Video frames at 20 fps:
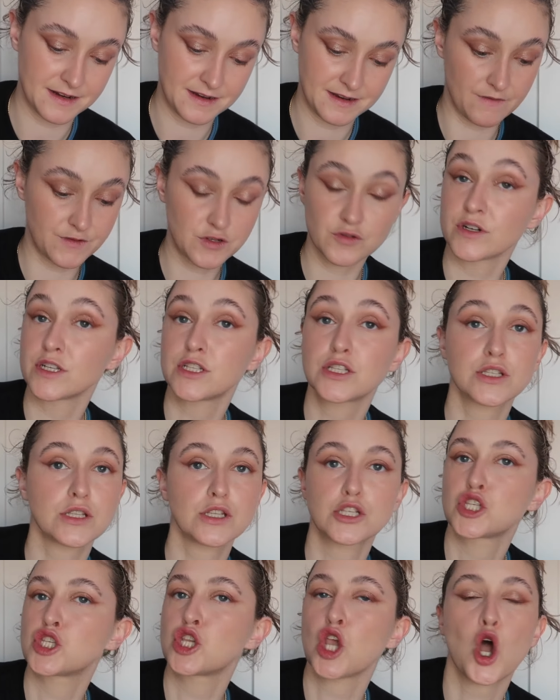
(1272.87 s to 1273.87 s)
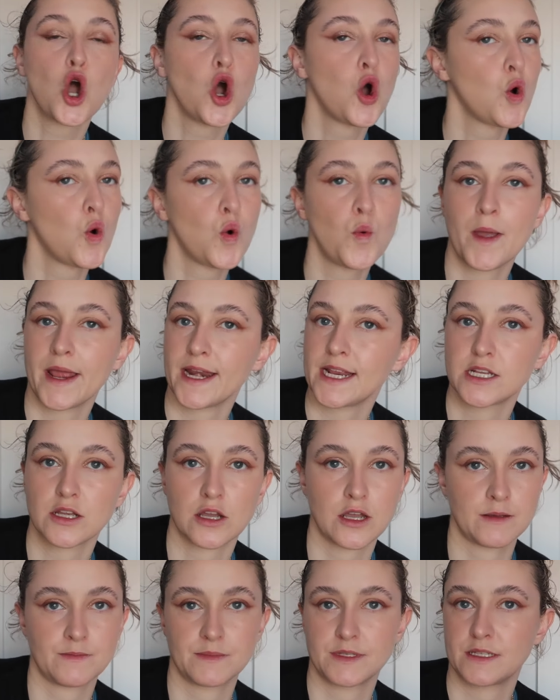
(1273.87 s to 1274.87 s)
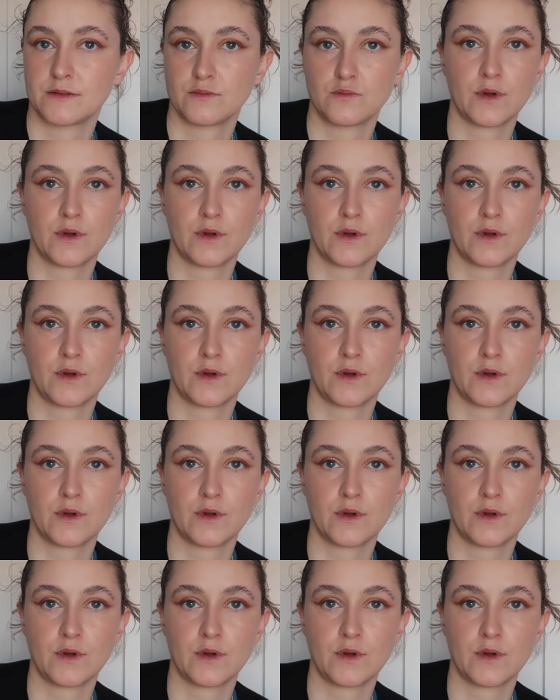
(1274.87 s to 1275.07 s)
I've done it so many times